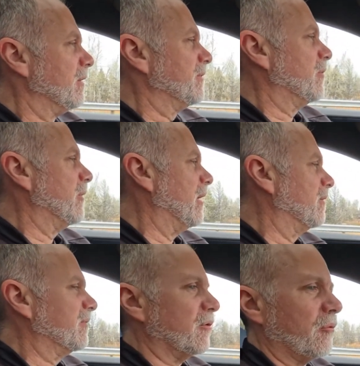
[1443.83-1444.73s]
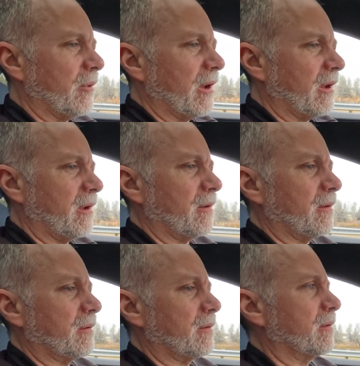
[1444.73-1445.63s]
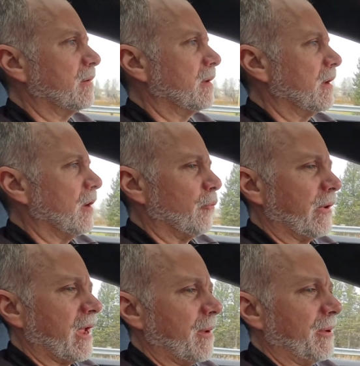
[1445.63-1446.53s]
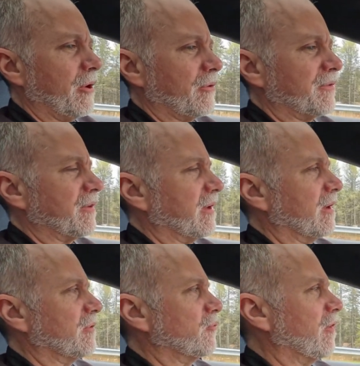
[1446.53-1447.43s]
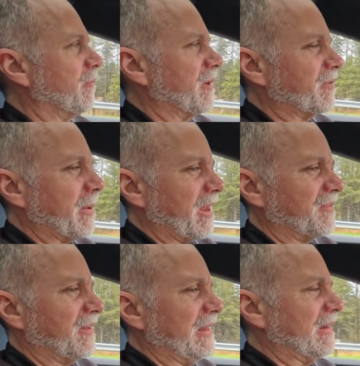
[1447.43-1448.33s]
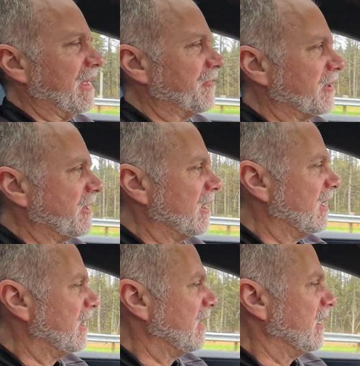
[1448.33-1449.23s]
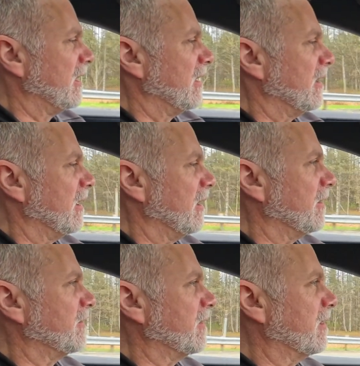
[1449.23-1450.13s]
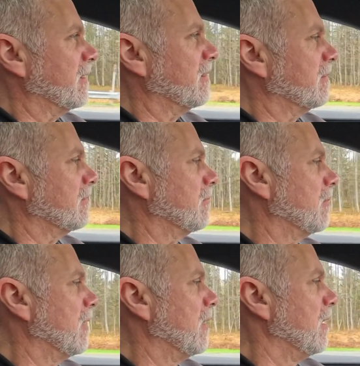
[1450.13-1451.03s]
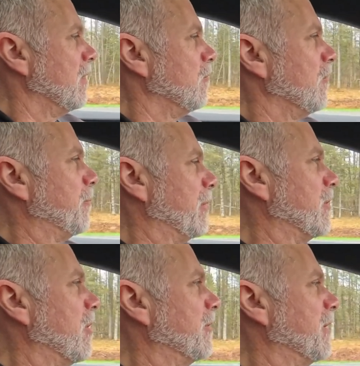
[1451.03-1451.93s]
So yeah, so recap here, it's 12 minutes past 11, and we've been gone